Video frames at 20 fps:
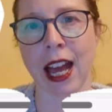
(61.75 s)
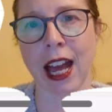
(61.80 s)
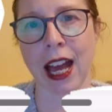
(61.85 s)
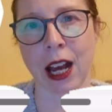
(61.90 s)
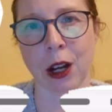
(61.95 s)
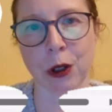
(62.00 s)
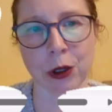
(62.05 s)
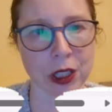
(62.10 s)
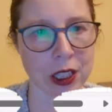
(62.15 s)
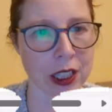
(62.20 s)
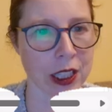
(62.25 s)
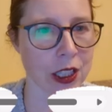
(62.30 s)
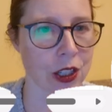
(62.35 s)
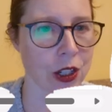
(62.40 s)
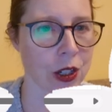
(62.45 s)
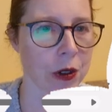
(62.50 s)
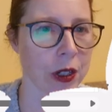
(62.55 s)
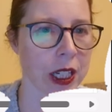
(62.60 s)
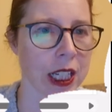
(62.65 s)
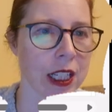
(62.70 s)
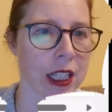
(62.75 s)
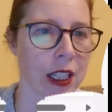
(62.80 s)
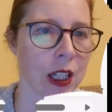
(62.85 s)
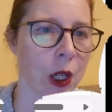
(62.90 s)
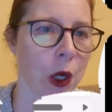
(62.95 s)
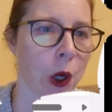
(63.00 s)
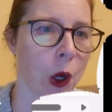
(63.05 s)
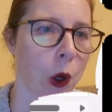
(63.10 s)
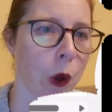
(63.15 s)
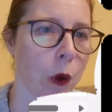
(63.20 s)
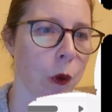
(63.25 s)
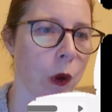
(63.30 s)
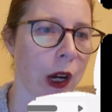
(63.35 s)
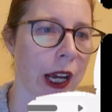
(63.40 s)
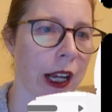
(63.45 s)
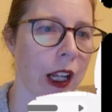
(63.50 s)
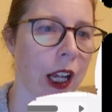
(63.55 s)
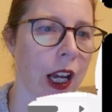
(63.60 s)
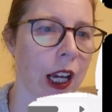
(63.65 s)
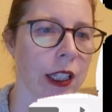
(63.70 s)
How can I do it?
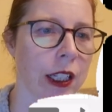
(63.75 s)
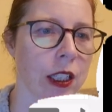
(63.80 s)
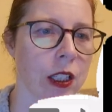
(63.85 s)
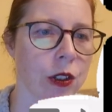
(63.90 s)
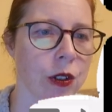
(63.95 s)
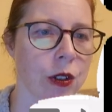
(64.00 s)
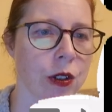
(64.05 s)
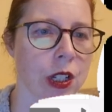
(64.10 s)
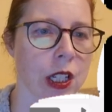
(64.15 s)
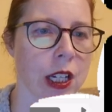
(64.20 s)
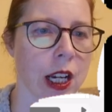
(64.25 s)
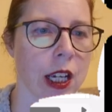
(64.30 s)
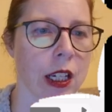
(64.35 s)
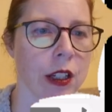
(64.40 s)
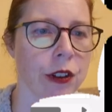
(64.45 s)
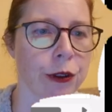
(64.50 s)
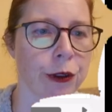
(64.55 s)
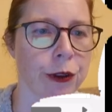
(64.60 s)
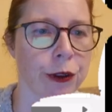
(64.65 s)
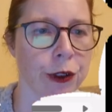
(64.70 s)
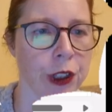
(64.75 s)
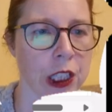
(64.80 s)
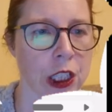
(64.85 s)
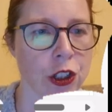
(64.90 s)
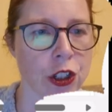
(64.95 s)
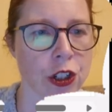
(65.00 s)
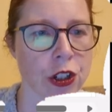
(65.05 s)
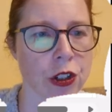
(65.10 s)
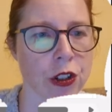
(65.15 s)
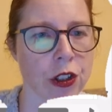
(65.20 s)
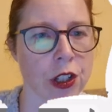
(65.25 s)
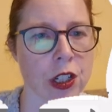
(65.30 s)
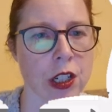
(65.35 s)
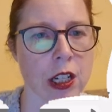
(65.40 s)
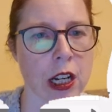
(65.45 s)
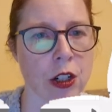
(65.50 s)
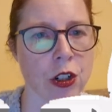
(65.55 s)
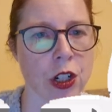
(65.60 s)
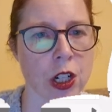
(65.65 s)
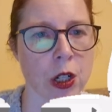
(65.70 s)
Well, I use a feature
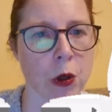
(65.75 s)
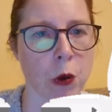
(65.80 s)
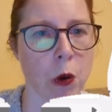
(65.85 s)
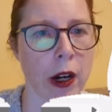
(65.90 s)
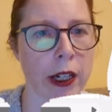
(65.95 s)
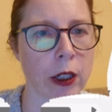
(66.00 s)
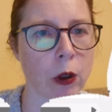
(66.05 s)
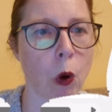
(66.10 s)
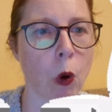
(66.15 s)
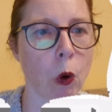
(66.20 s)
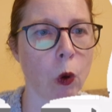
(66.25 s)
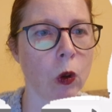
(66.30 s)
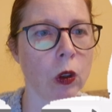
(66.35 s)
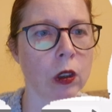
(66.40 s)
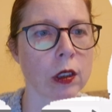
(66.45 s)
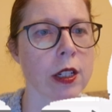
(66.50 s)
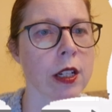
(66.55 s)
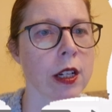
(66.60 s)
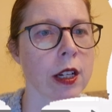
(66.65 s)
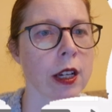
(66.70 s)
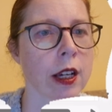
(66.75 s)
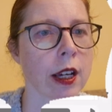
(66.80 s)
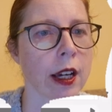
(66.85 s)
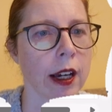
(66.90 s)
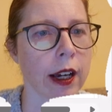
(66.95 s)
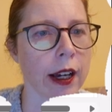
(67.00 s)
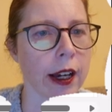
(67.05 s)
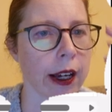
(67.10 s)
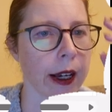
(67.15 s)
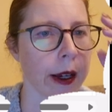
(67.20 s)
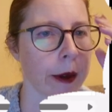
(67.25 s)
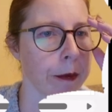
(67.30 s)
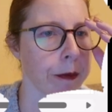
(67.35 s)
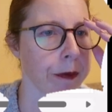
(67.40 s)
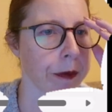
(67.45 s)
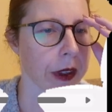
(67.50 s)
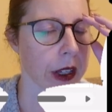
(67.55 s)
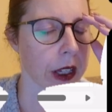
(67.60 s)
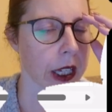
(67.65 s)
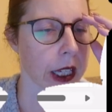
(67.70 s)
that's actually quite old,
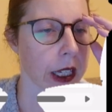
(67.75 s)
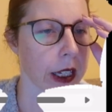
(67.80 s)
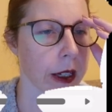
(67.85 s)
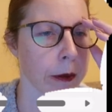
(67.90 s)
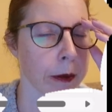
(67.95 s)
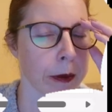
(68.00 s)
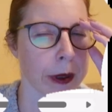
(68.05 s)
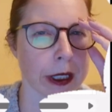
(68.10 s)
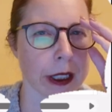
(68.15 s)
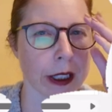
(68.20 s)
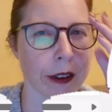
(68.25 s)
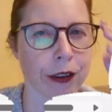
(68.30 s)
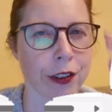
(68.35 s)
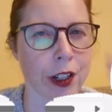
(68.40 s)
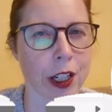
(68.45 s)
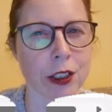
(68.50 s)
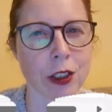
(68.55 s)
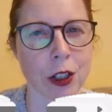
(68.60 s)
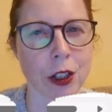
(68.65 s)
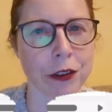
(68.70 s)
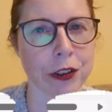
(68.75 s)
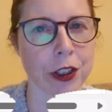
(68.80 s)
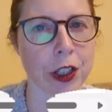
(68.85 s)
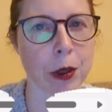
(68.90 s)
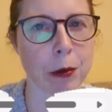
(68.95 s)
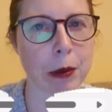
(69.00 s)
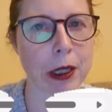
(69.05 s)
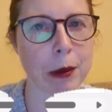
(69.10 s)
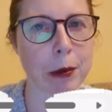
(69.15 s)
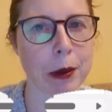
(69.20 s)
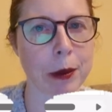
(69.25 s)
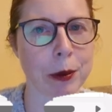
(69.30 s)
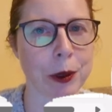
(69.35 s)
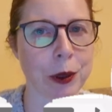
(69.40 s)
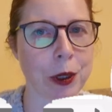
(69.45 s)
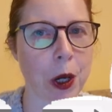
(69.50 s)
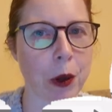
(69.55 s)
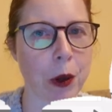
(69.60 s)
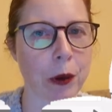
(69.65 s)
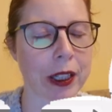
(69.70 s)
but I find not very many
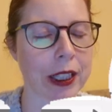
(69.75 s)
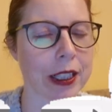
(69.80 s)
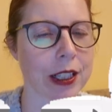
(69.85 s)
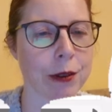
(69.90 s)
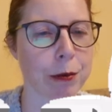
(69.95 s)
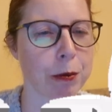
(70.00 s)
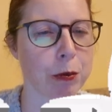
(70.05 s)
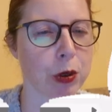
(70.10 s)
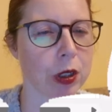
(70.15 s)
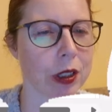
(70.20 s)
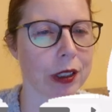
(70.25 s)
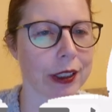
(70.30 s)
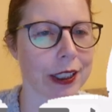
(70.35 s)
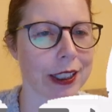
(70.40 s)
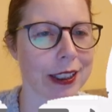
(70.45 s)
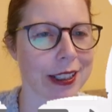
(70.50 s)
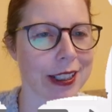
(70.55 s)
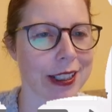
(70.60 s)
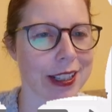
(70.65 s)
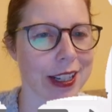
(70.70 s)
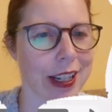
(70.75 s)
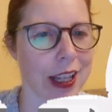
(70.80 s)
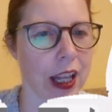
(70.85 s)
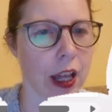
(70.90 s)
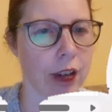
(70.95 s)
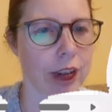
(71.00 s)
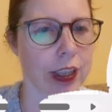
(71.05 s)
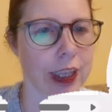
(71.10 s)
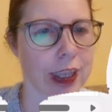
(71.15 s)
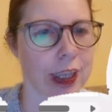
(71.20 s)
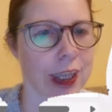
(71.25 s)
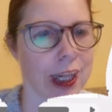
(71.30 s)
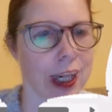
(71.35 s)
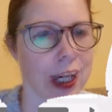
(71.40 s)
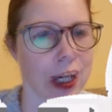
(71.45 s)
people know it. It's brilliant. Love it.